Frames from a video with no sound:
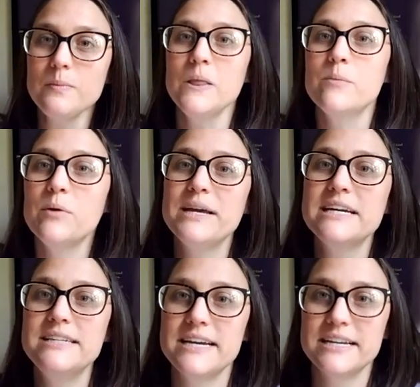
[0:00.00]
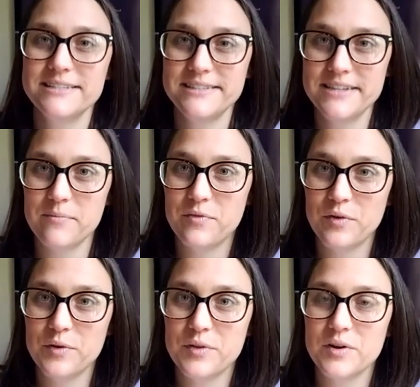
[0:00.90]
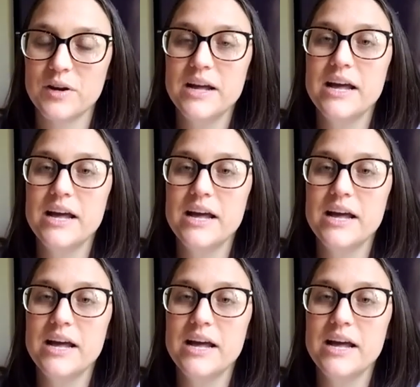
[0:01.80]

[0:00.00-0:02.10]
But we can take it a step further